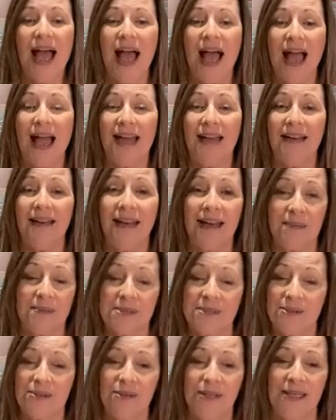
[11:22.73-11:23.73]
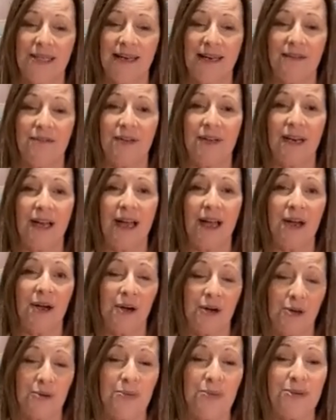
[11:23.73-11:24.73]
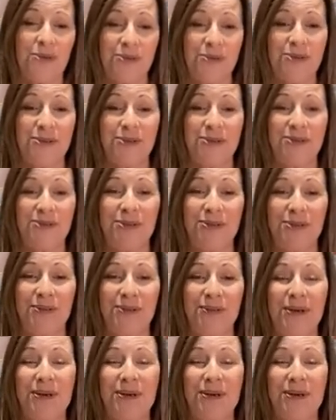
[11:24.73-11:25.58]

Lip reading: and absolutely love it. I hope you do too.